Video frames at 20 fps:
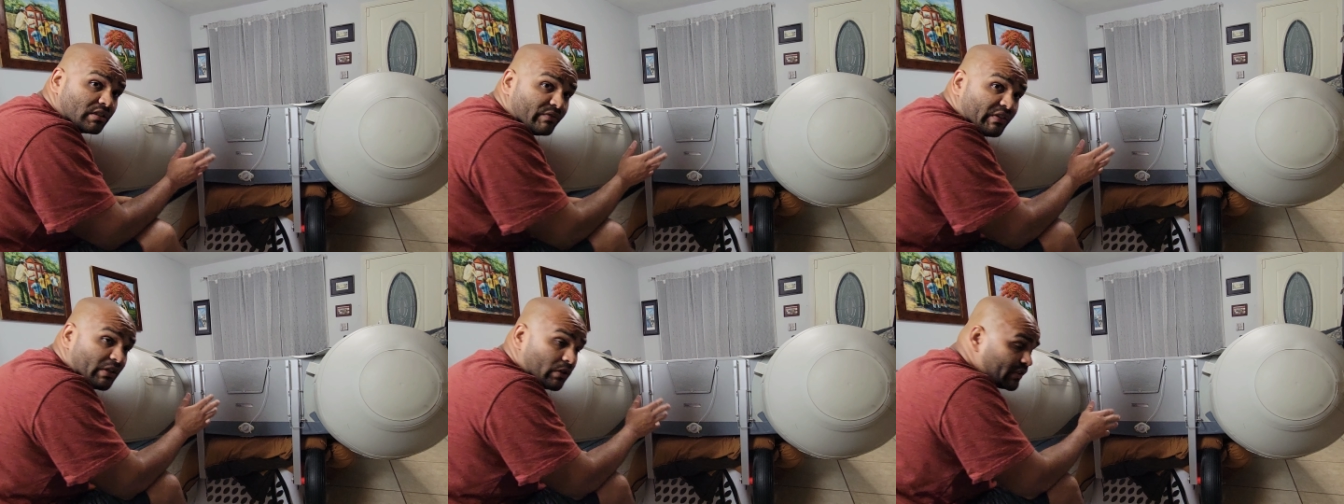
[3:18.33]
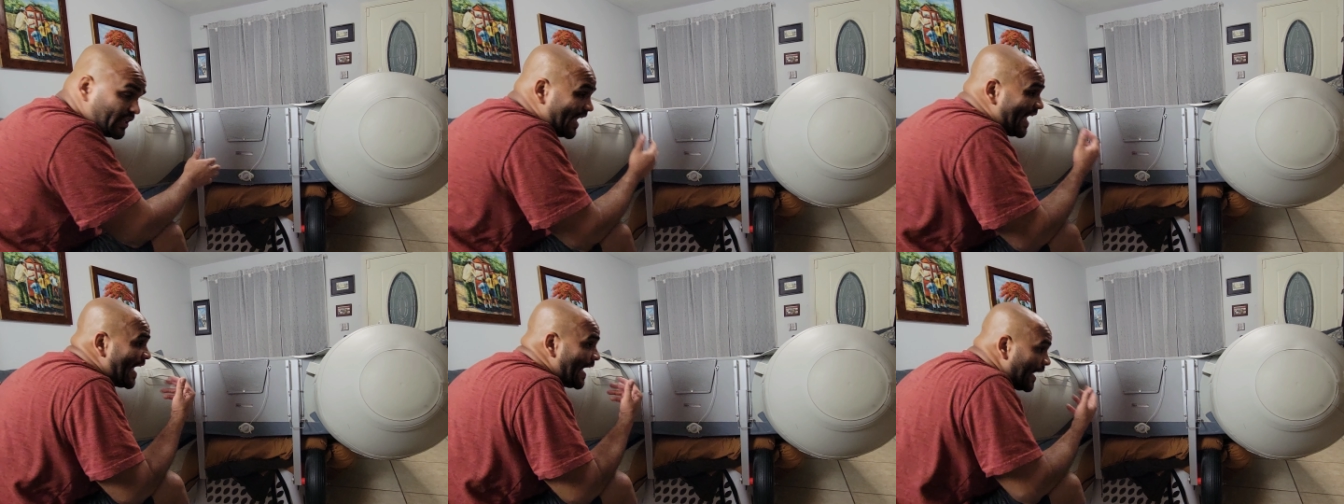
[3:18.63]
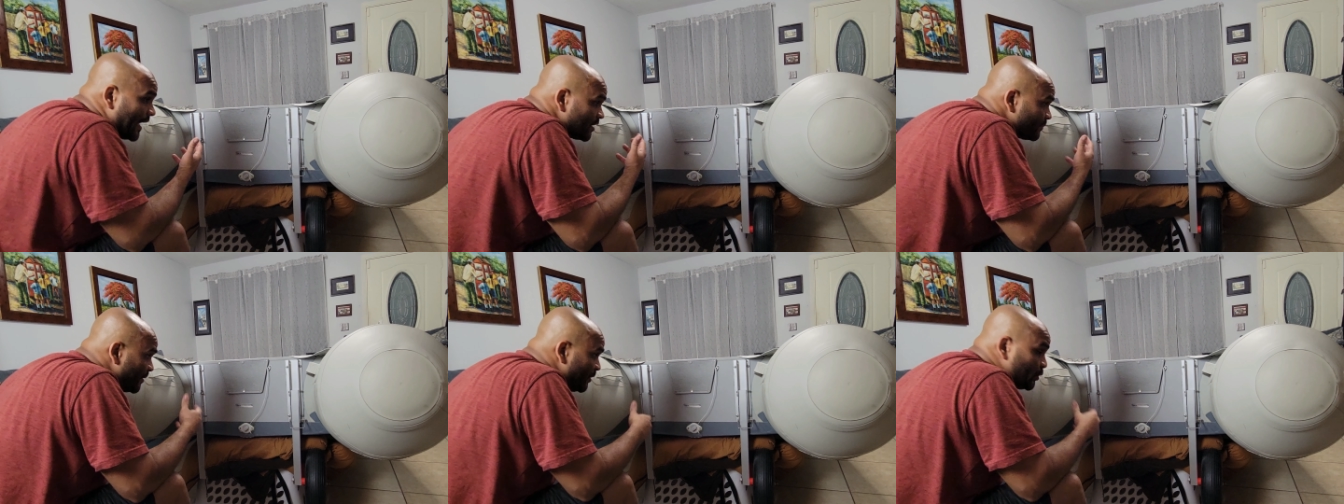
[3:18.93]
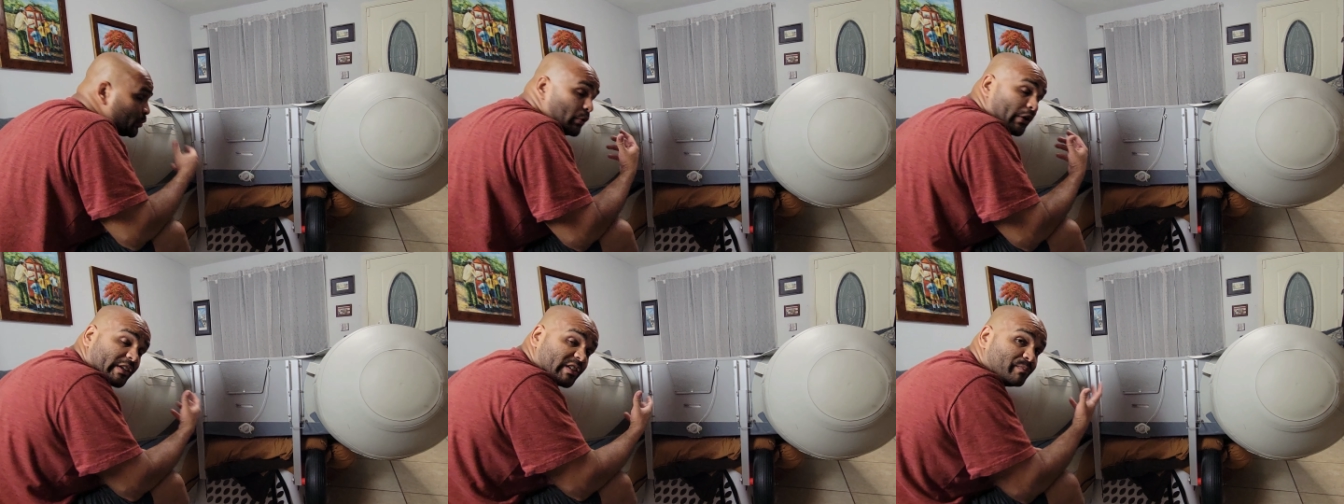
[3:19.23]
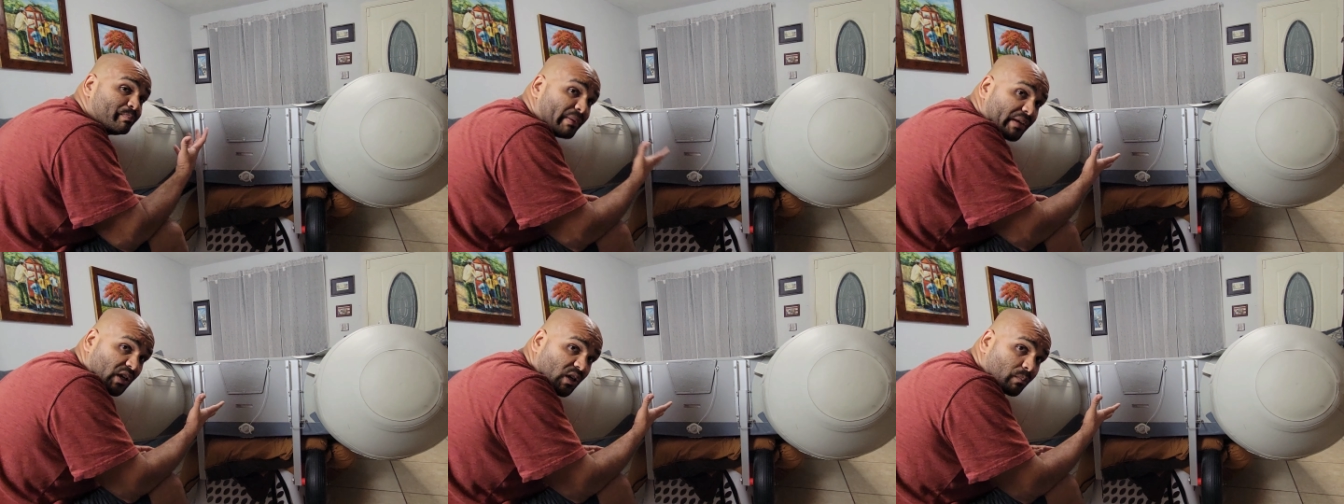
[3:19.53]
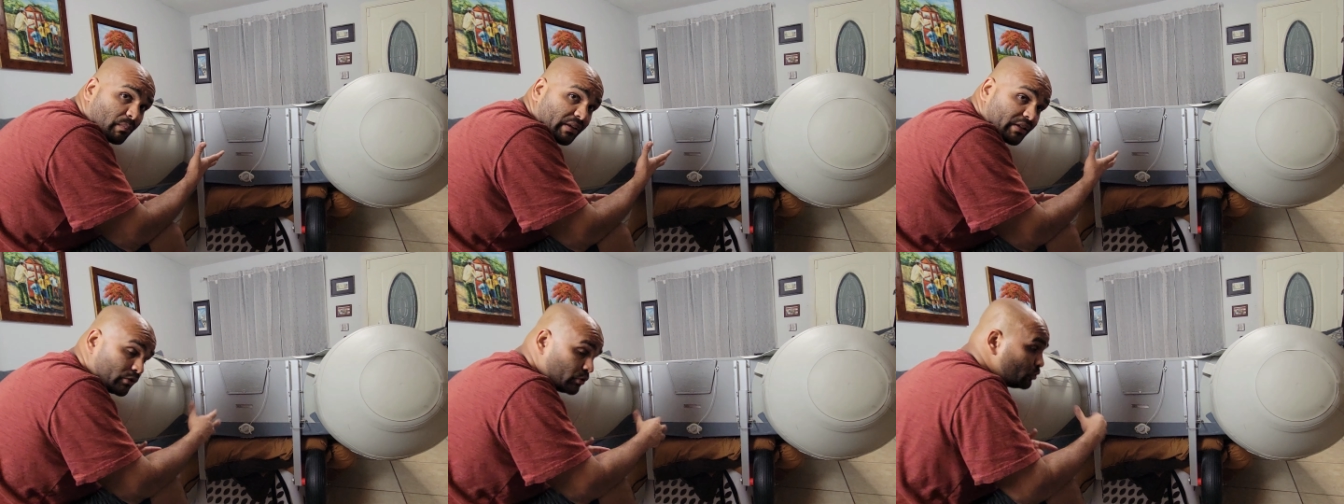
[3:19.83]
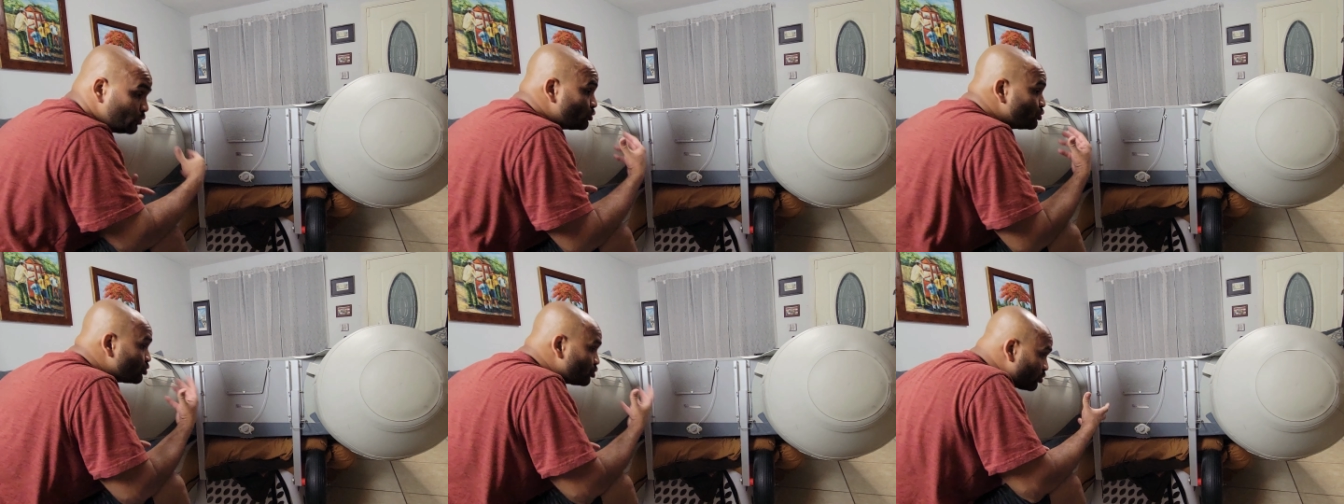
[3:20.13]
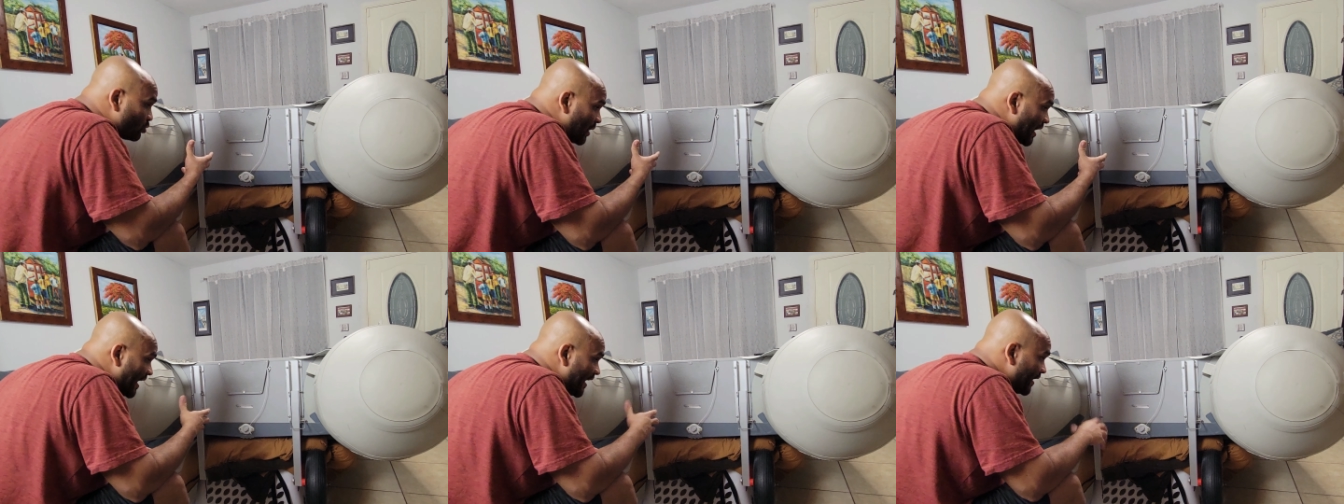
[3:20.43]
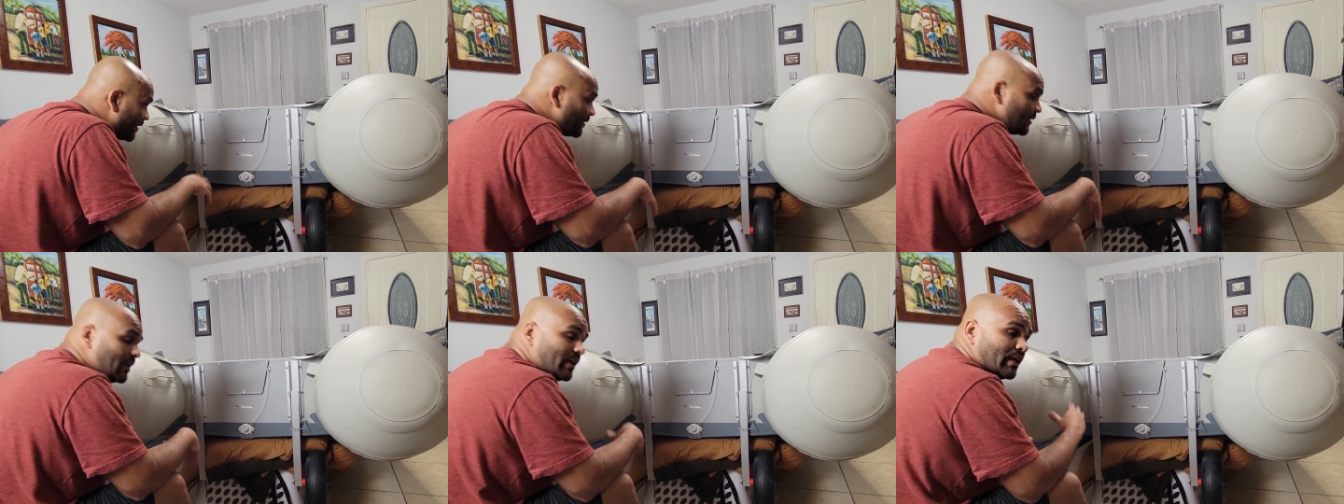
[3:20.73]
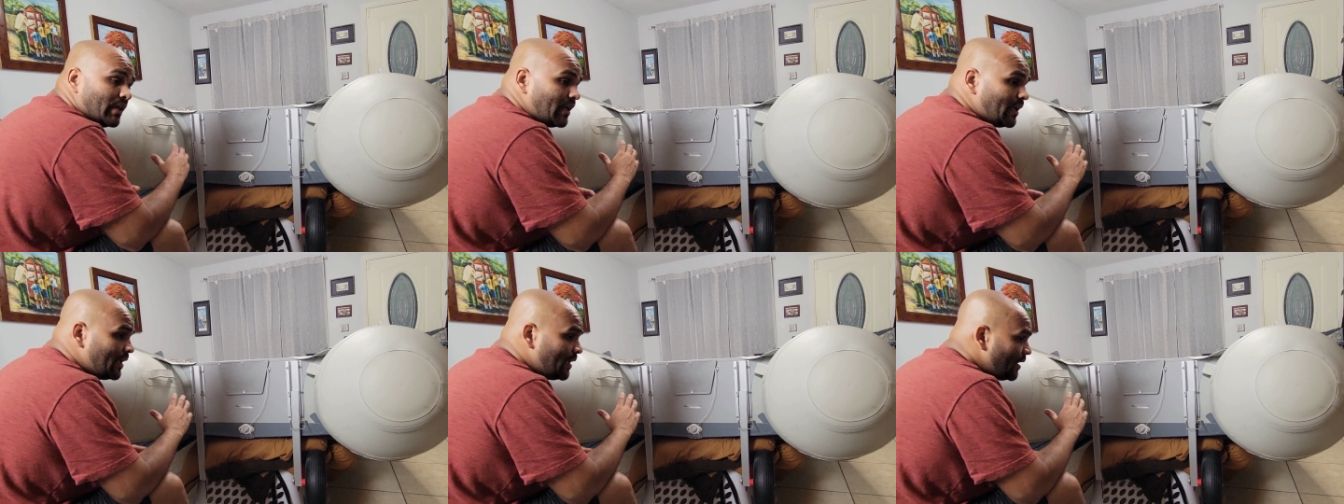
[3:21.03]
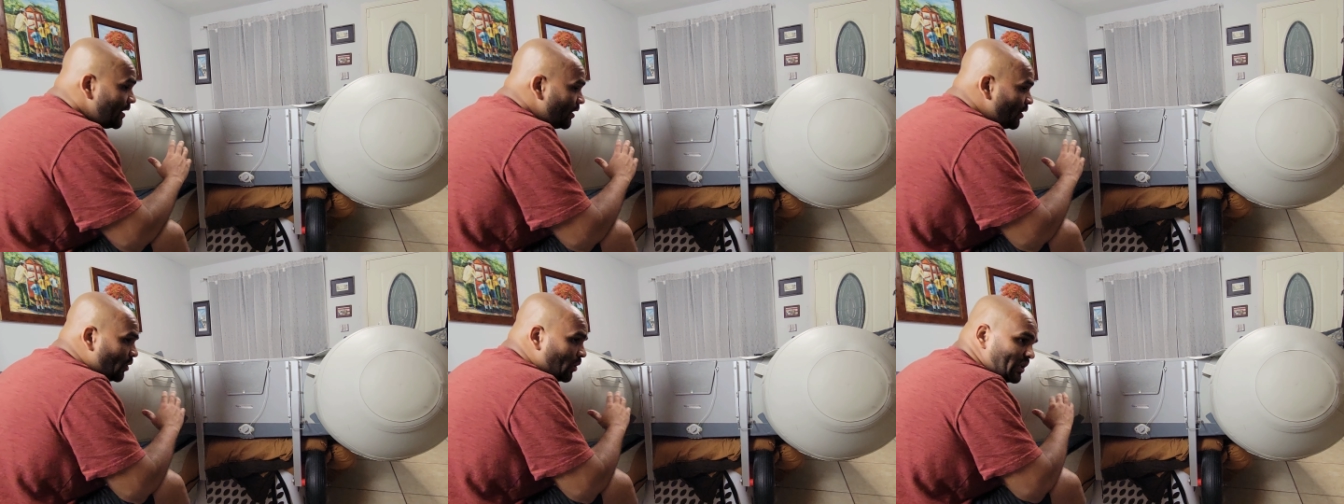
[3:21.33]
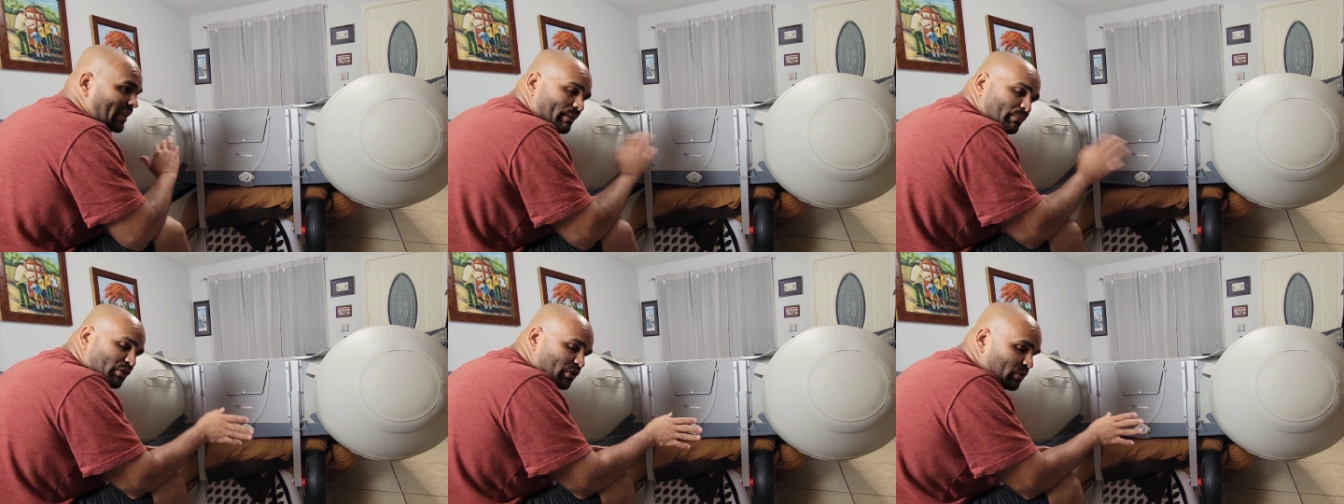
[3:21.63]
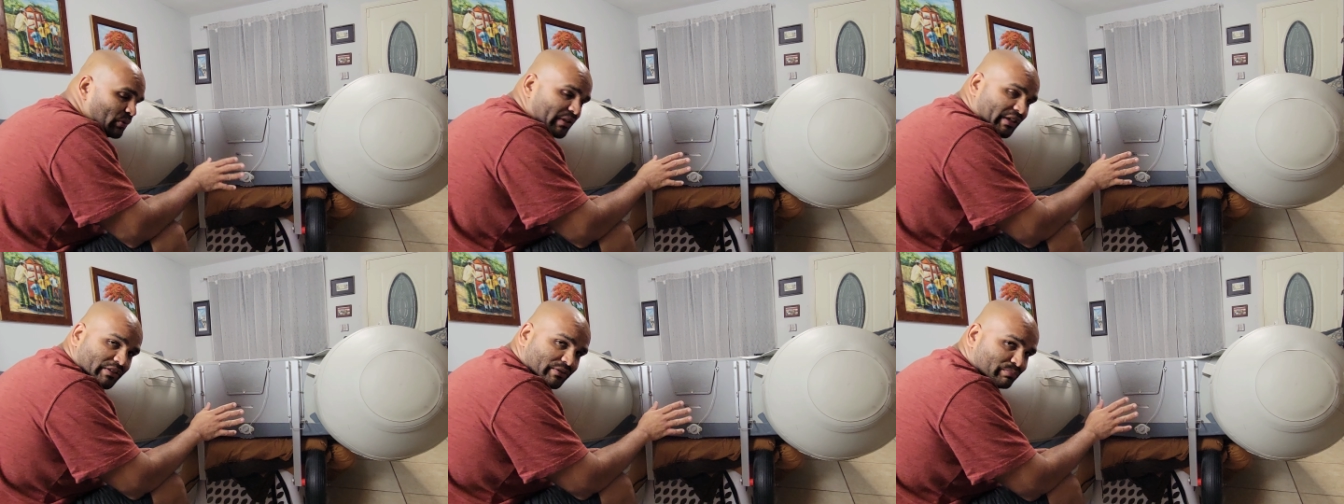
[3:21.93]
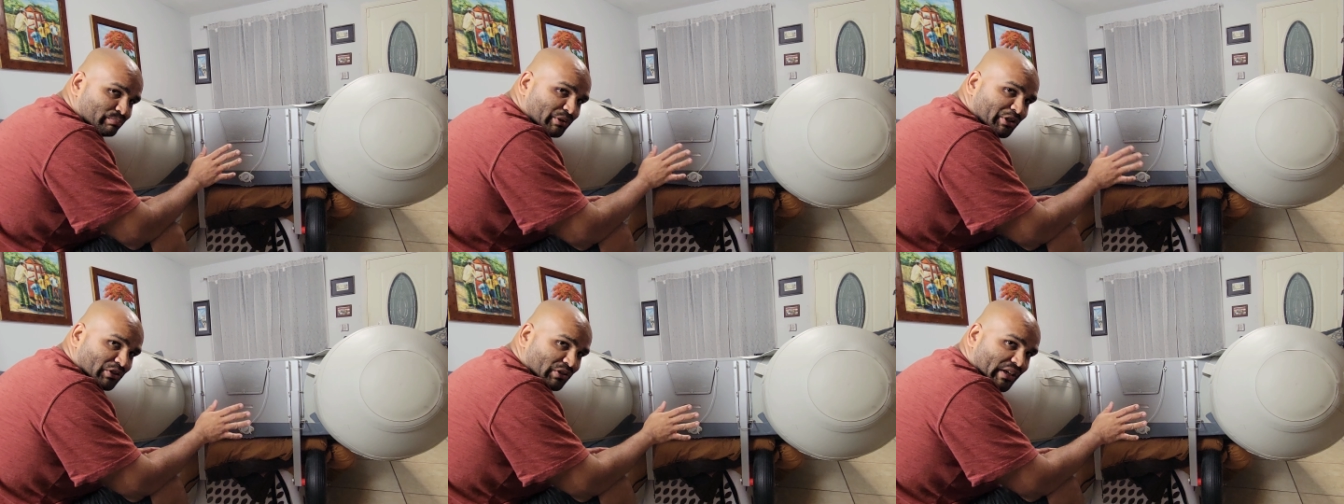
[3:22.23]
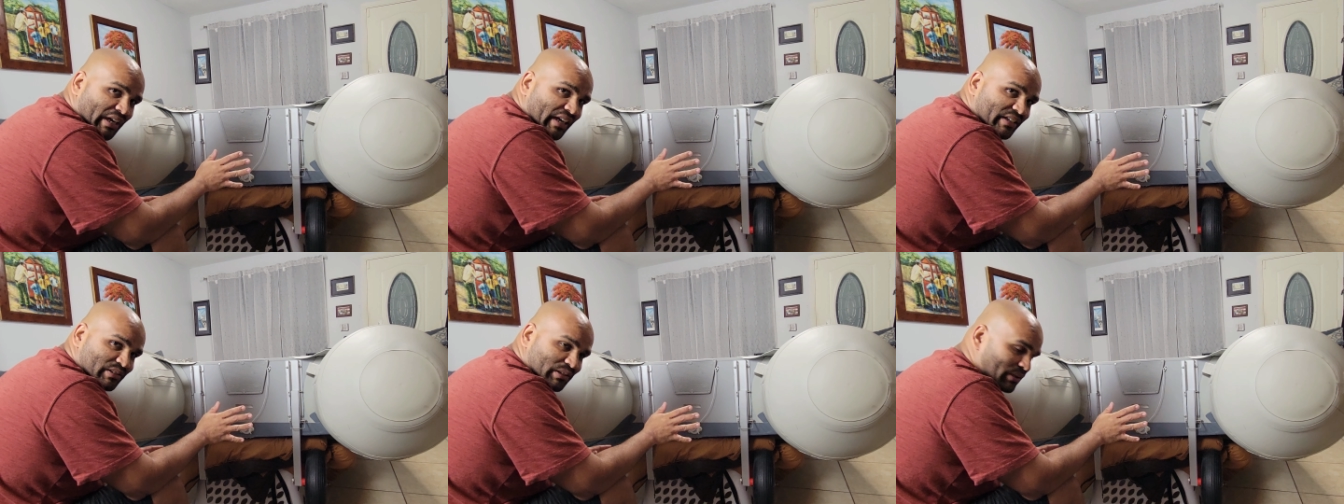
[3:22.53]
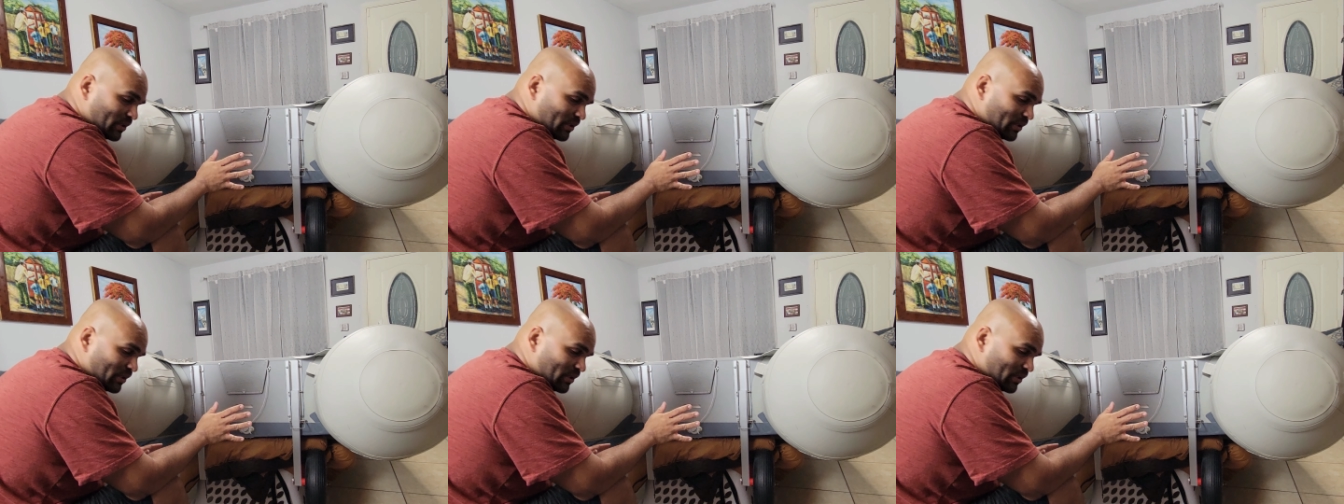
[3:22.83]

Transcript: this video. They asked me to experiment, to try it. All I'm doing is bring you guys